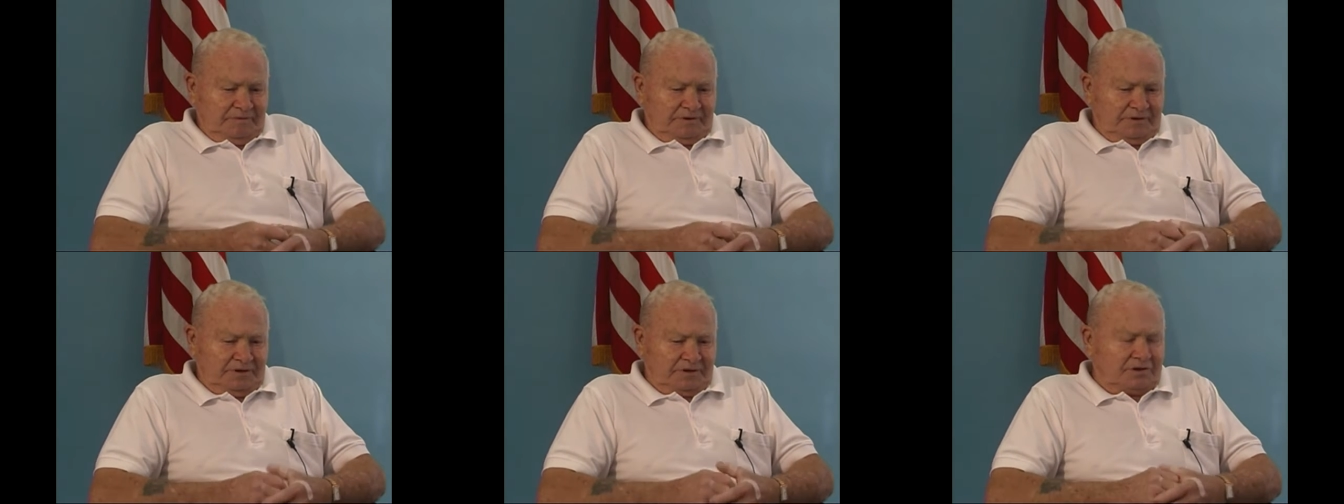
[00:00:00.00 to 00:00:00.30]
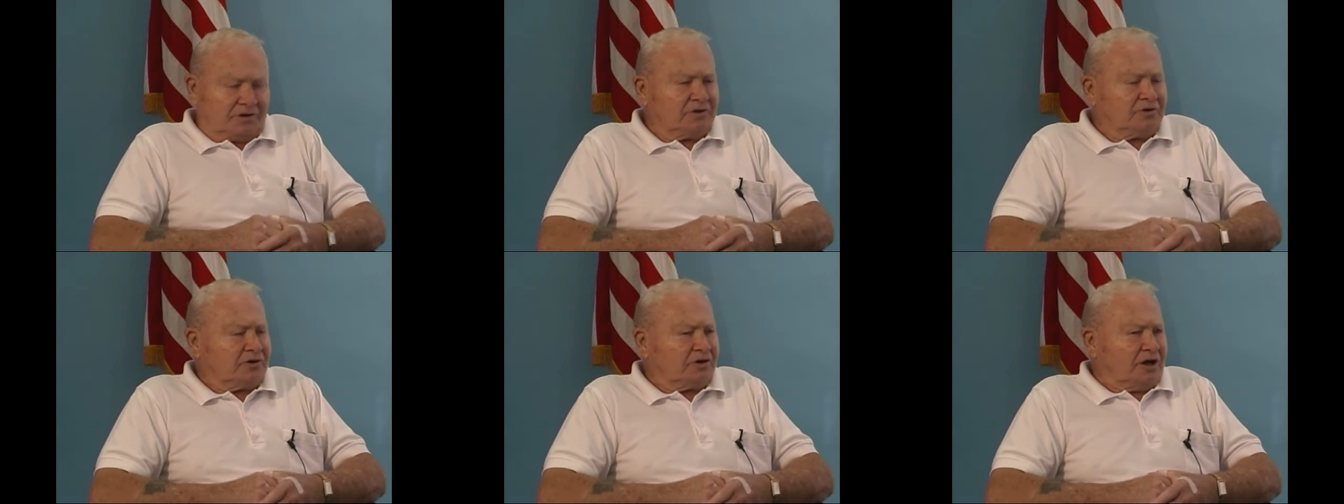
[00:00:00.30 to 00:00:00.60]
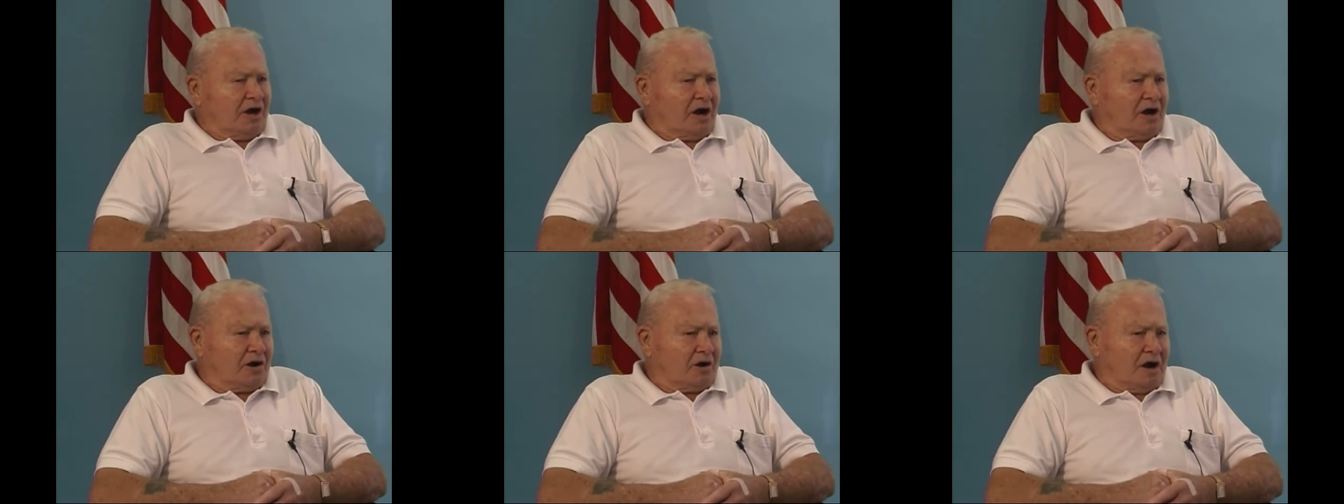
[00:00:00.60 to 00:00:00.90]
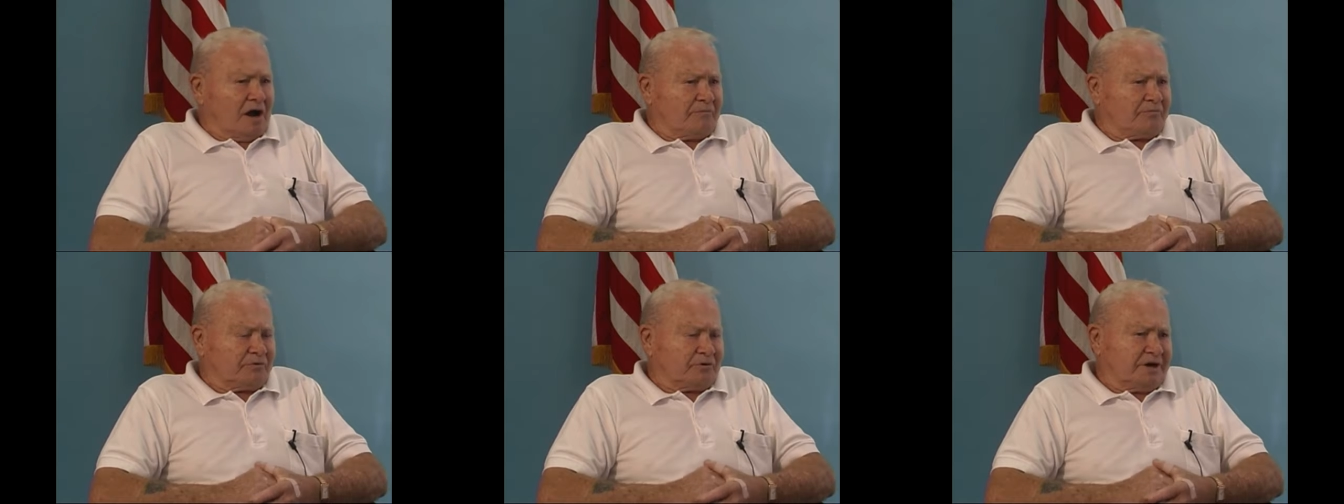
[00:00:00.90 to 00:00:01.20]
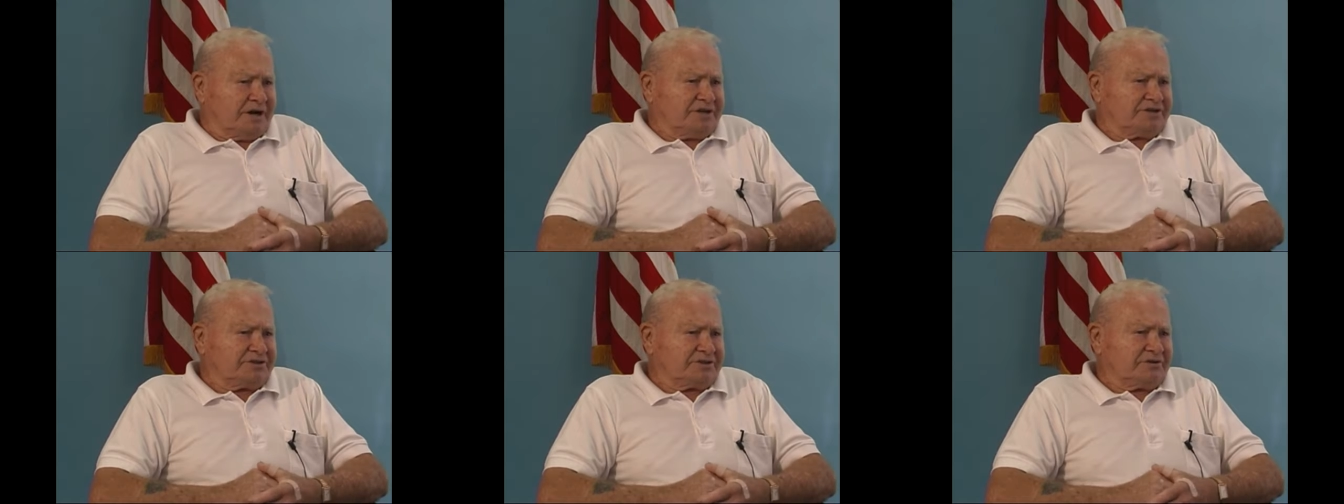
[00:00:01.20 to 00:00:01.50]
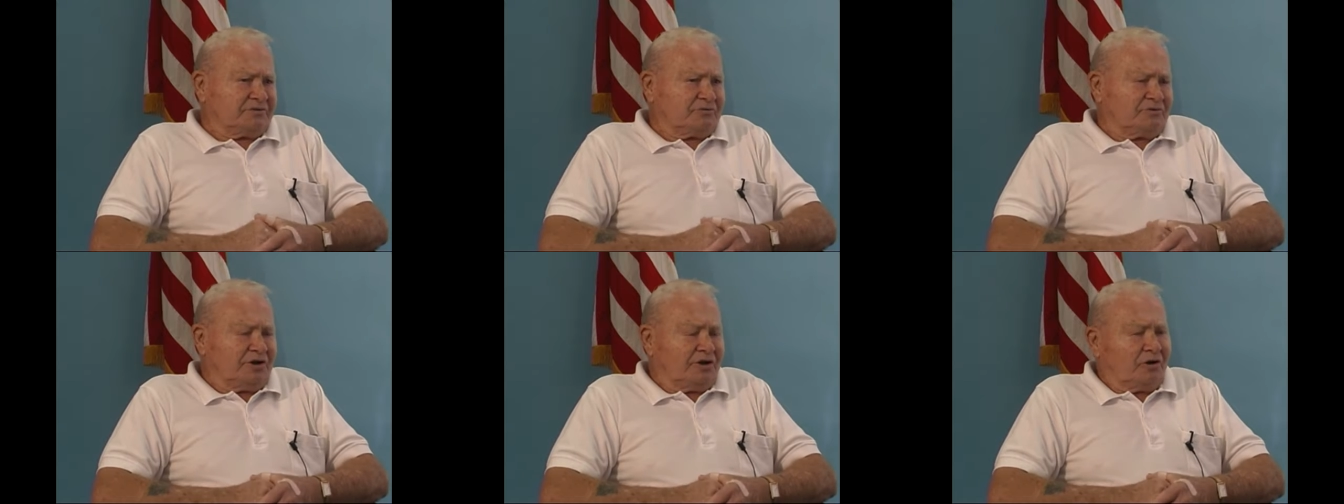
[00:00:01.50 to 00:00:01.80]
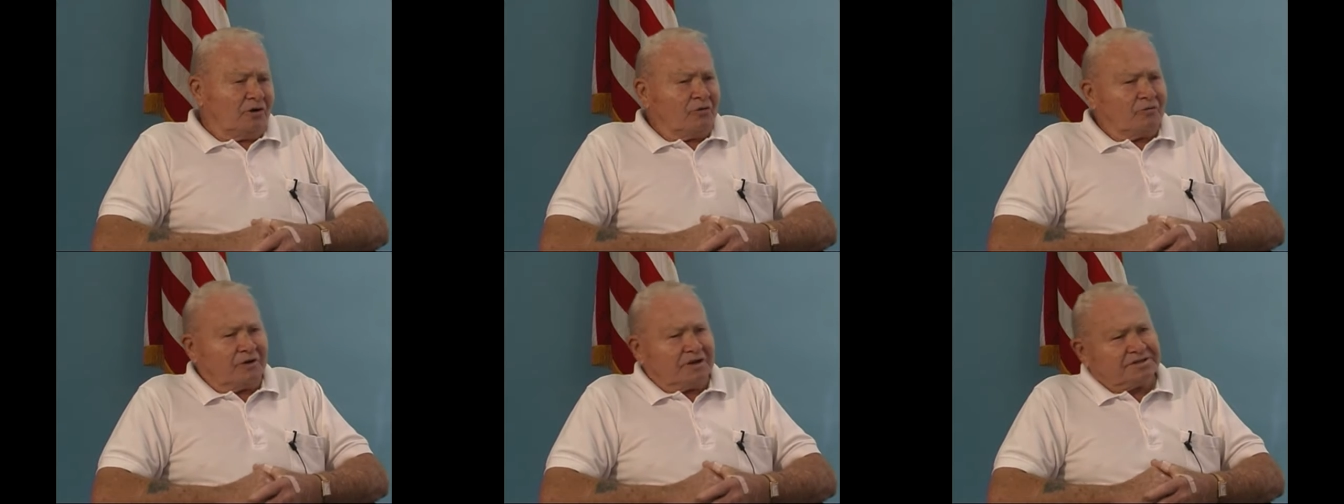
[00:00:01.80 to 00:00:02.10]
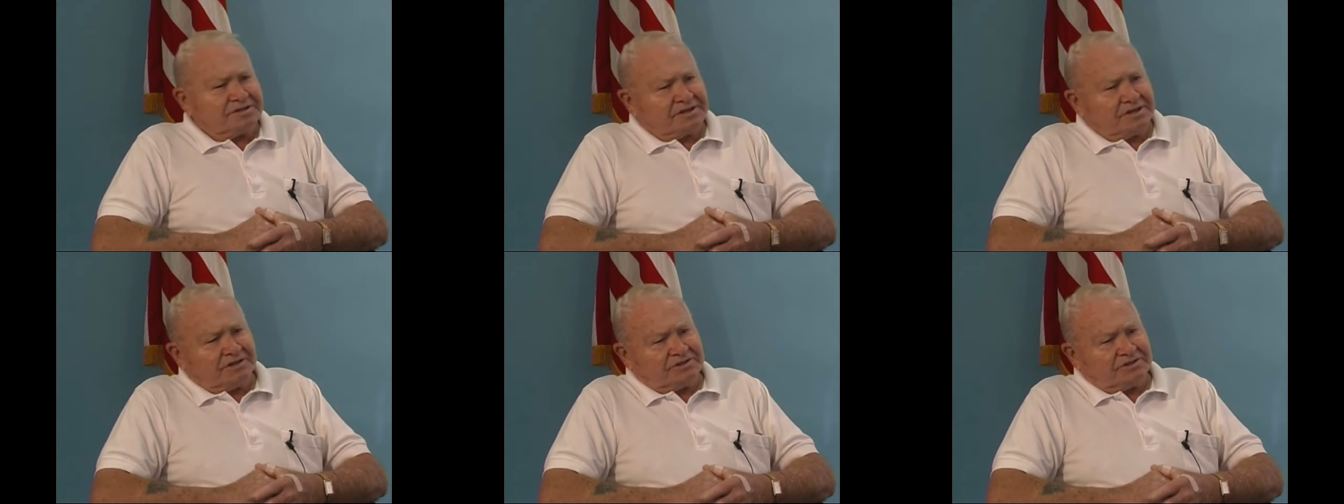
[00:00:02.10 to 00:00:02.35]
concluded our operation. We always